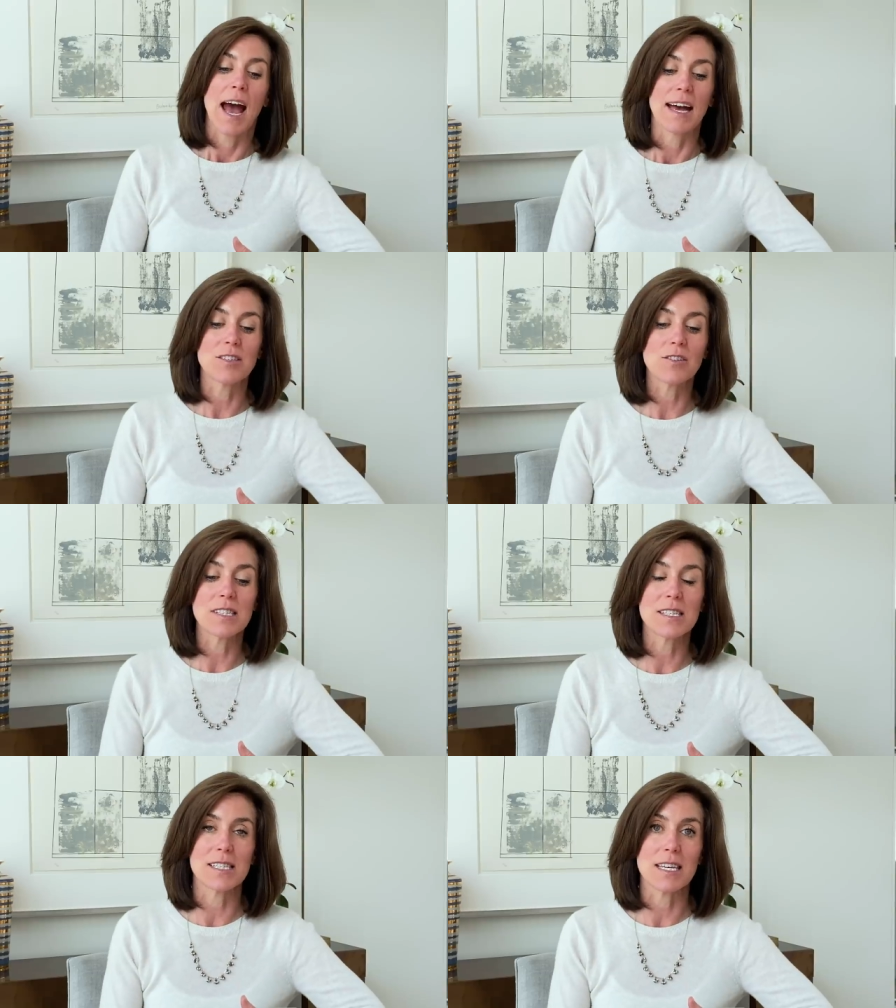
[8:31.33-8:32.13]
As you
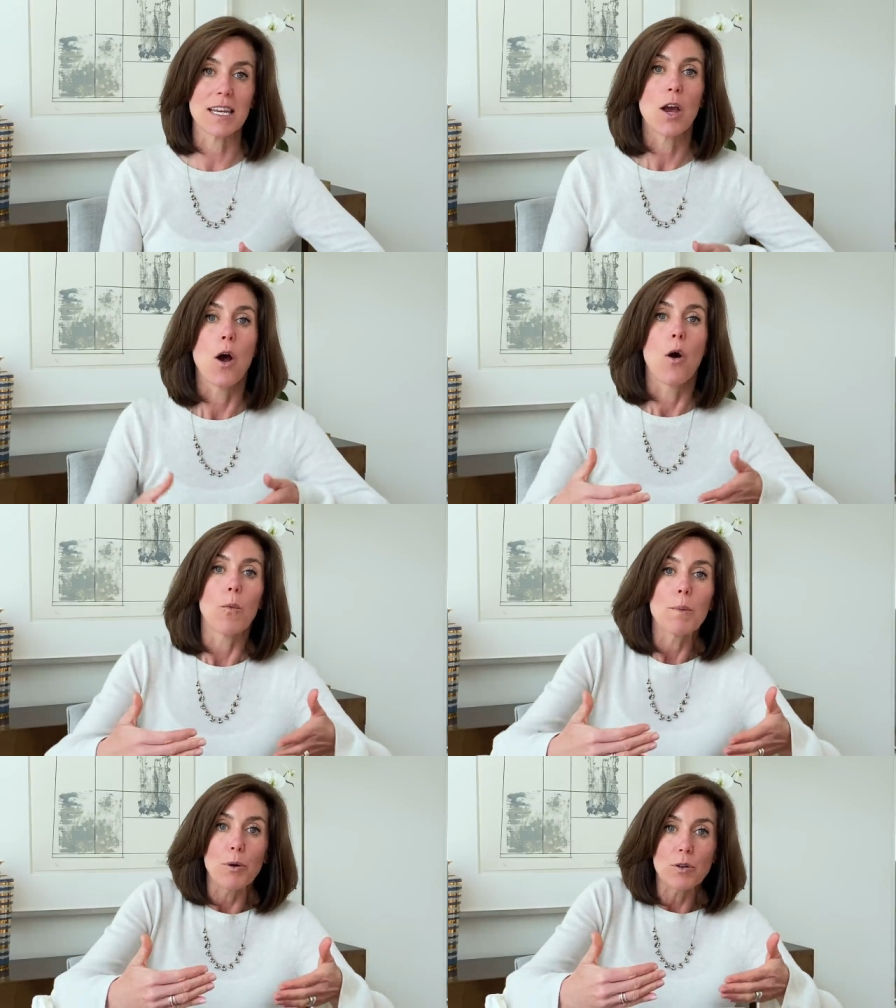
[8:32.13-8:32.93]
can see,
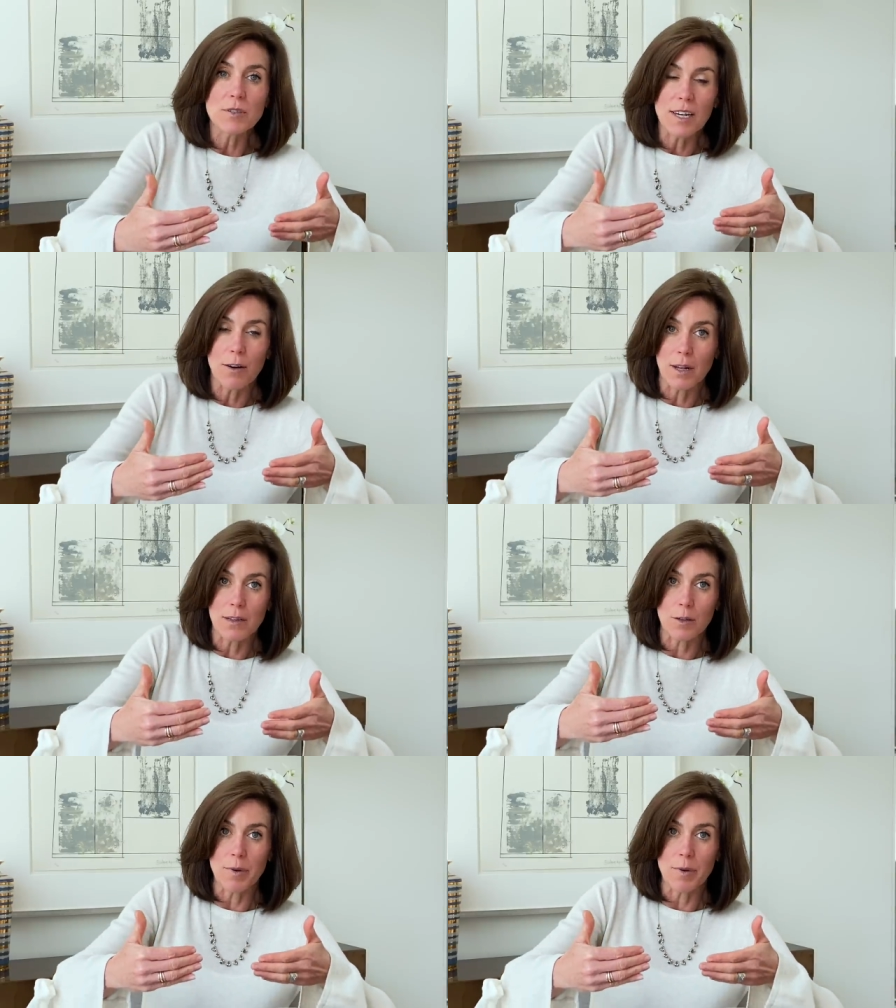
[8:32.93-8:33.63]
we pulled it out a little